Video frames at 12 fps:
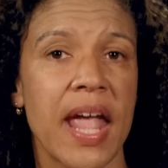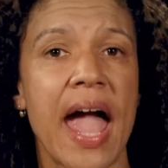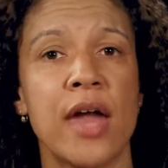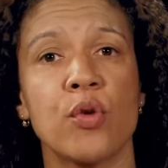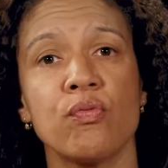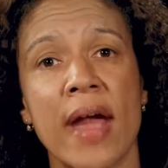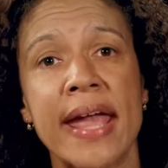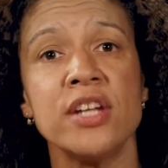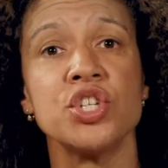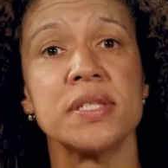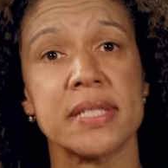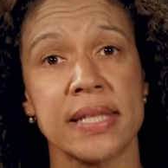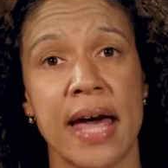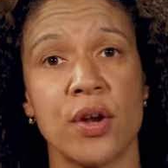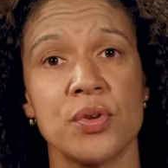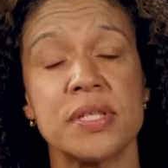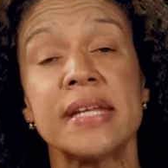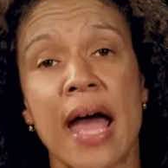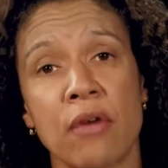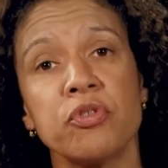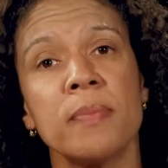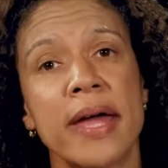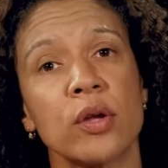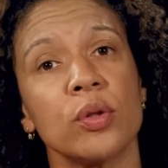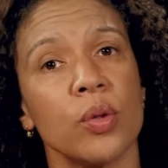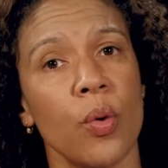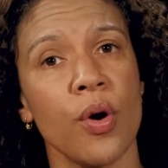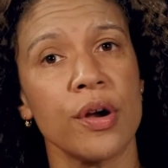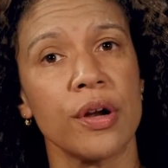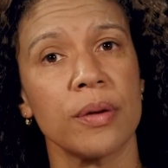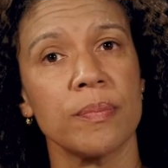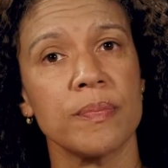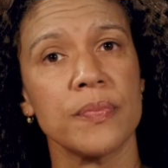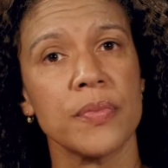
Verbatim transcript: and arrange its letters in alphabetical order